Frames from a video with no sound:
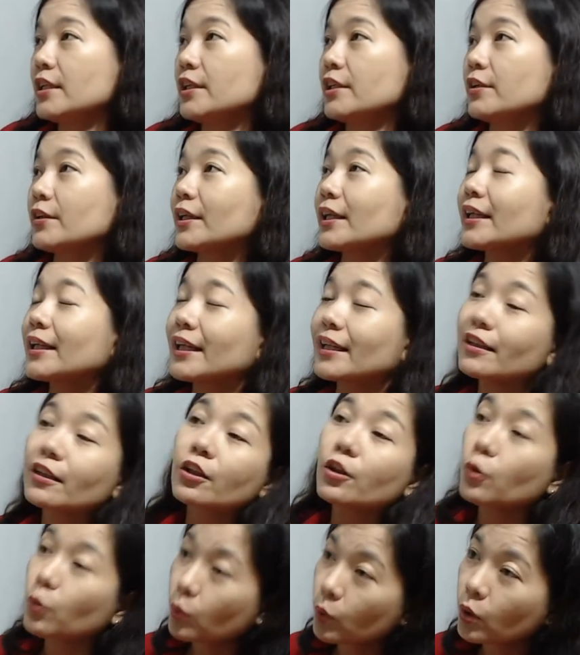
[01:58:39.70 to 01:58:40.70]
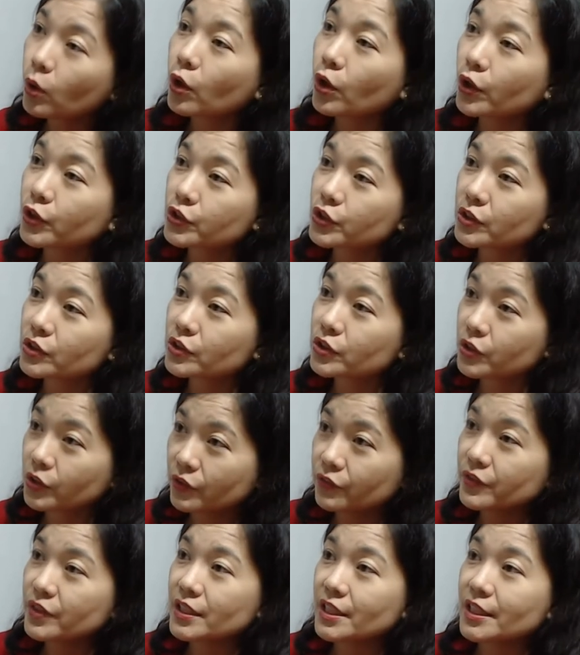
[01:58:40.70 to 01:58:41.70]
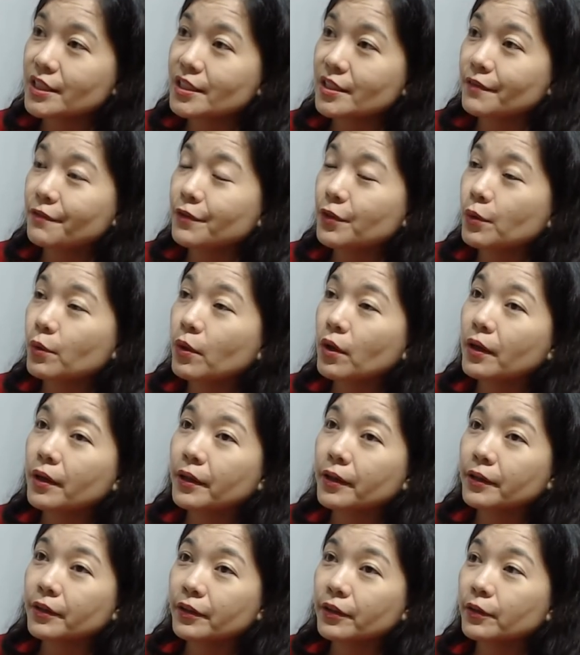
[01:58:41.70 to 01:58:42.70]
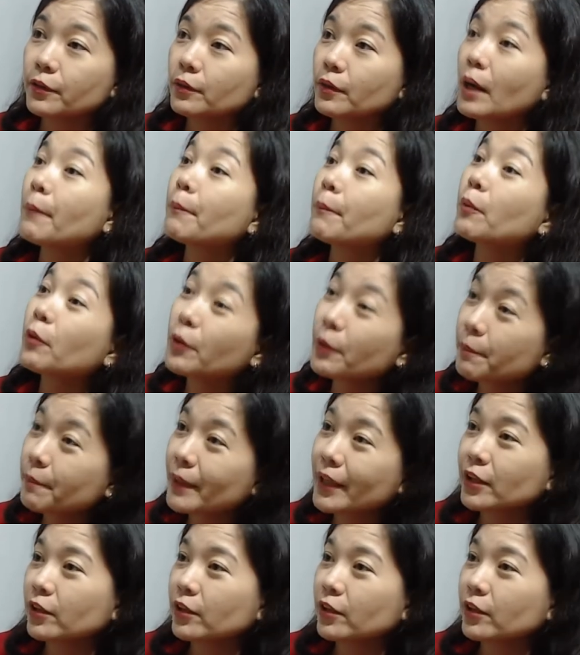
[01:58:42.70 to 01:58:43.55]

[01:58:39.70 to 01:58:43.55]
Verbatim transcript: You can get low-cost services if you are yung a poor pet